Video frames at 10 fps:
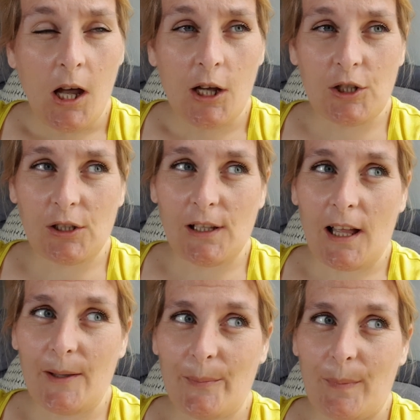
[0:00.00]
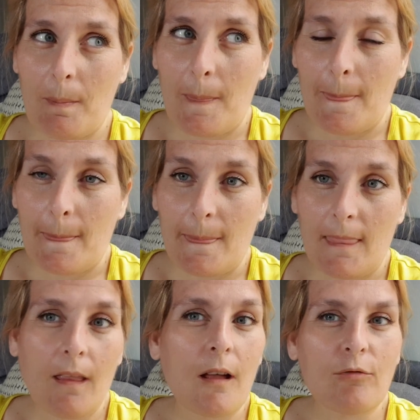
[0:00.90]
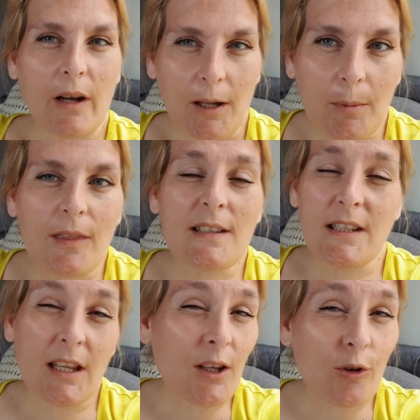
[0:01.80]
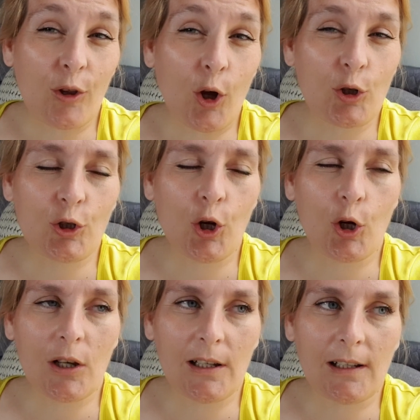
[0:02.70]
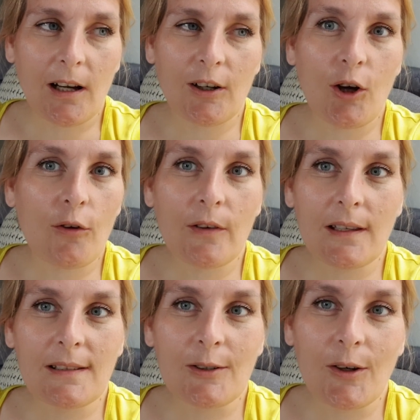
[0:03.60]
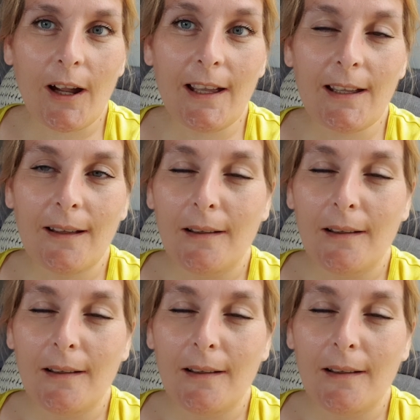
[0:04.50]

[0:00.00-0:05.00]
She was like, I'd recommend the tea or the hot chocolate, our coffee isn't great.